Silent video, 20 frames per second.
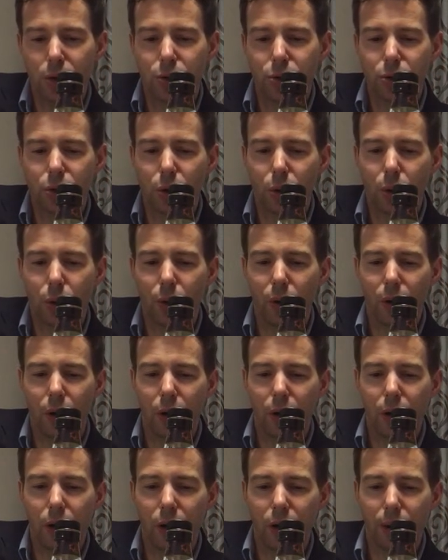So
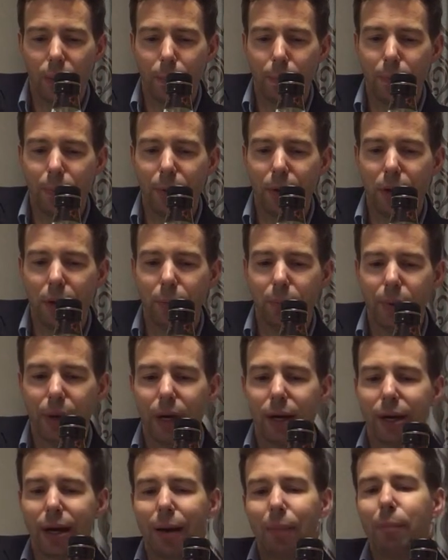a uh, big,
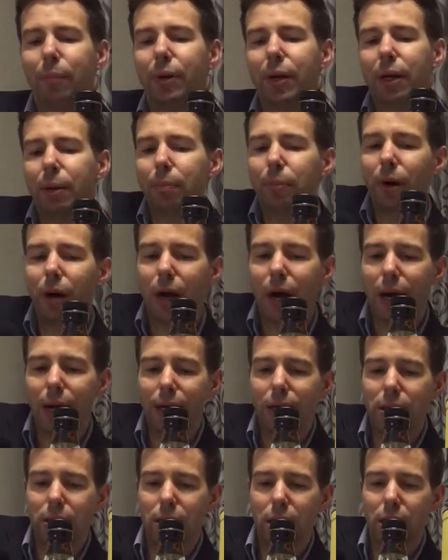big company
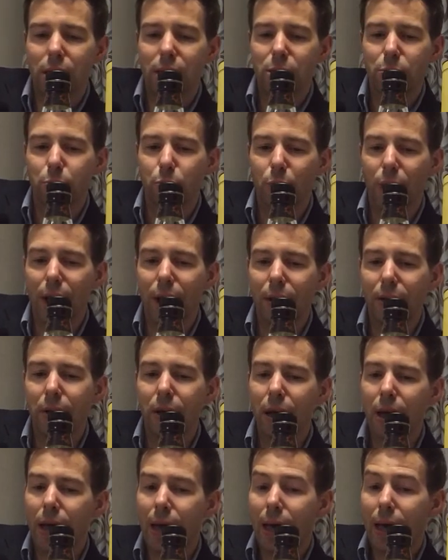behind uh, this
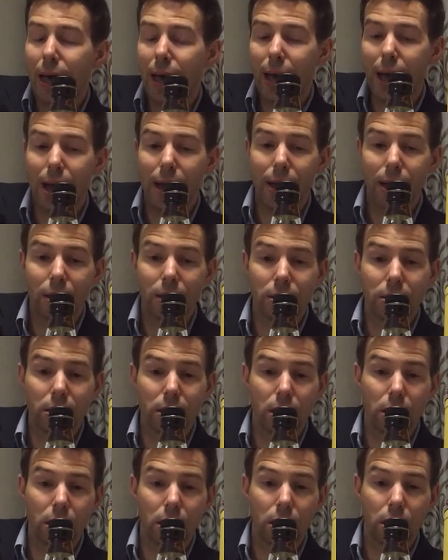brand, and
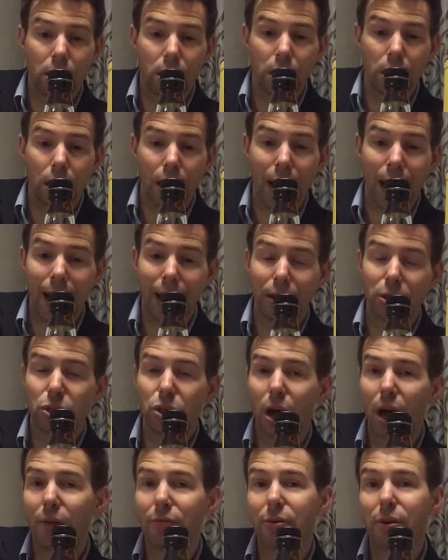Uh,
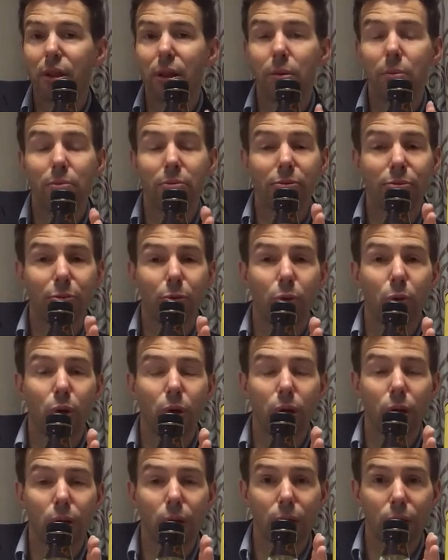hats off to them
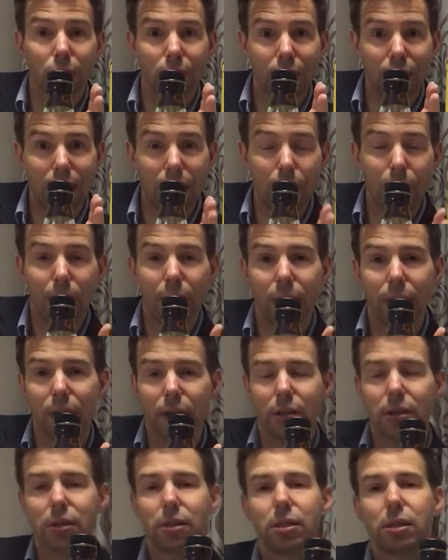for keeping
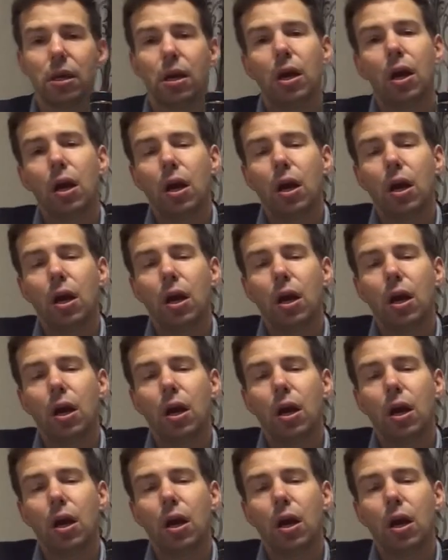this